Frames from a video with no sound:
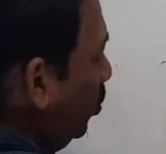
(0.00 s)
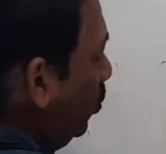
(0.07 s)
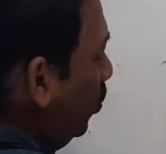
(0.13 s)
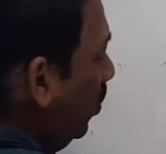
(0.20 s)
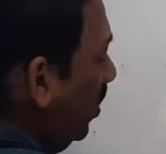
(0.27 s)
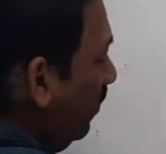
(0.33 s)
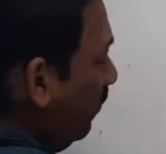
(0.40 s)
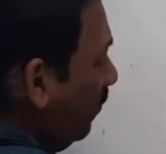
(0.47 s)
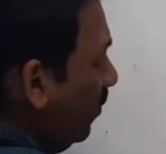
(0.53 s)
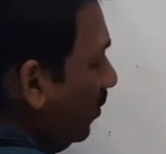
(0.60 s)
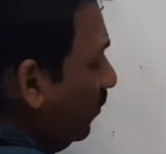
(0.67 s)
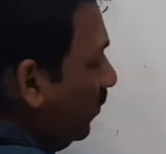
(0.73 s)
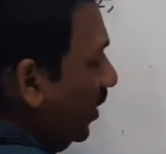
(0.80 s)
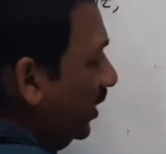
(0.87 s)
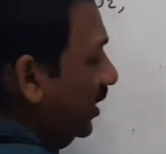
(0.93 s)
qf
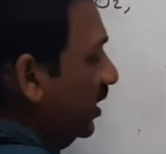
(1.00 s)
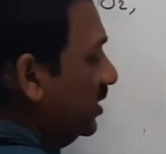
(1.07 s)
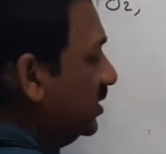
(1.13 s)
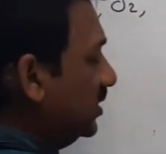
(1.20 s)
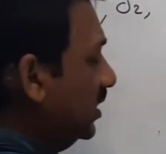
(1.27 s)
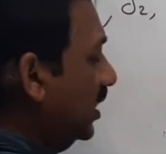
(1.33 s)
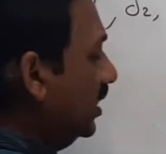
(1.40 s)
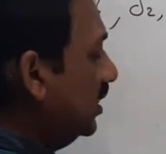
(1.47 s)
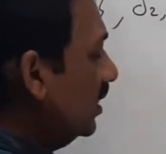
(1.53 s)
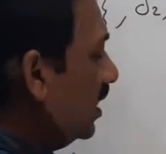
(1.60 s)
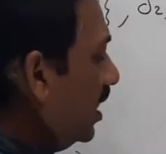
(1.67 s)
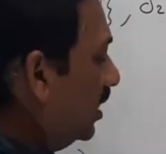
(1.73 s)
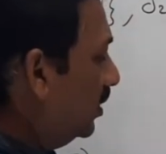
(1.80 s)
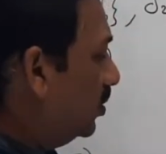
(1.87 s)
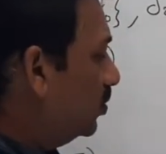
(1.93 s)
for final state
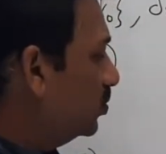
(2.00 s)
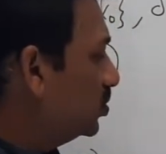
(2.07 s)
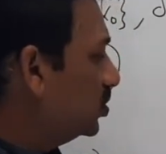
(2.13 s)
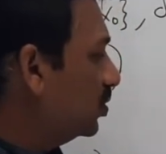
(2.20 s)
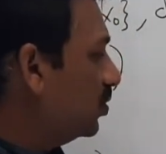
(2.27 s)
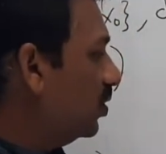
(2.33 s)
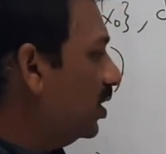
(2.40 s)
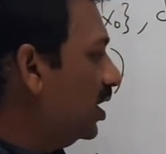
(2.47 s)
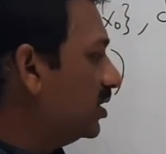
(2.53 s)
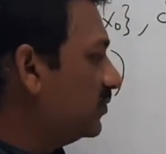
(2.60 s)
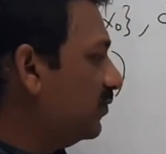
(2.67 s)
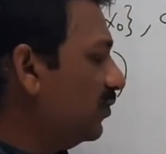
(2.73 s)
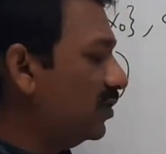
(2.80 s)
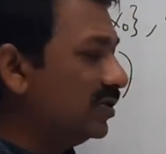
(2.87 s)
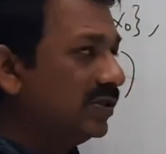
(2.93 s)
and q0 dash
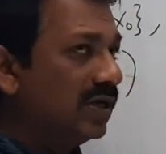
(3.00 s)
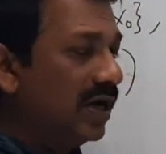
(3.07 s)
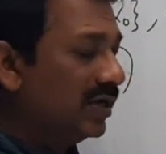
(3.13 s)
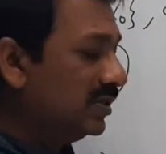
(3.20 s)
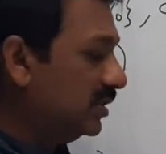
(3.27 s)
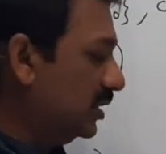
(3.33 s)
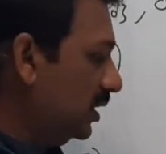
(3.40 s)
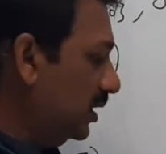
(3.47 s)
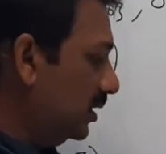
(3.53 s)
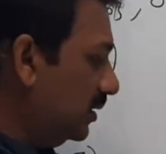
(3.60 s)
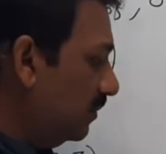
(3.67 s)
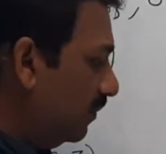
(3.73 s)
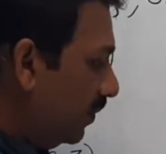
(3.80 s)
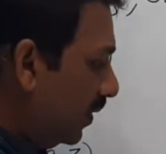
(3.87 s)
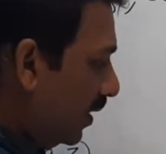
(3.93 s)
for start
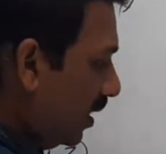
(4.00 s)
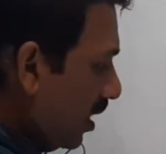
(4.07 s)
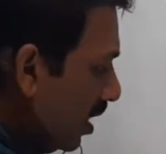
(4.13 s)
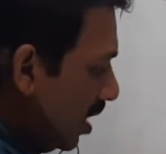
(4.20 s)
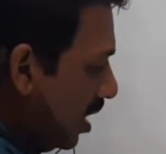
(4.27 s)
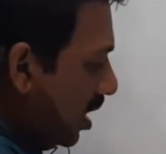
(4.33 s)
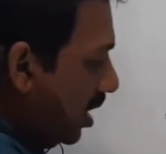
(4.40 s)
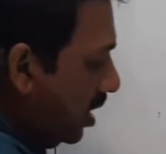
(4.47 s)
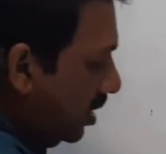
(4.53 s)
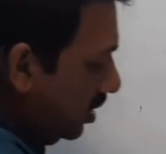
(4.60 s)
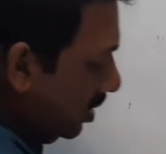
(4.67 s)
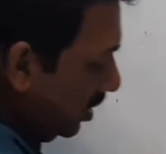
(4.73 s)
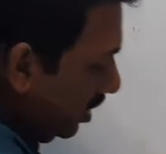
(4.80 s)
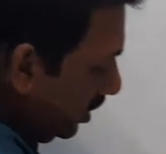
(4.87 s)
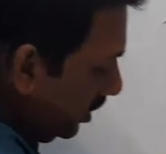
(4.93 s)
state. And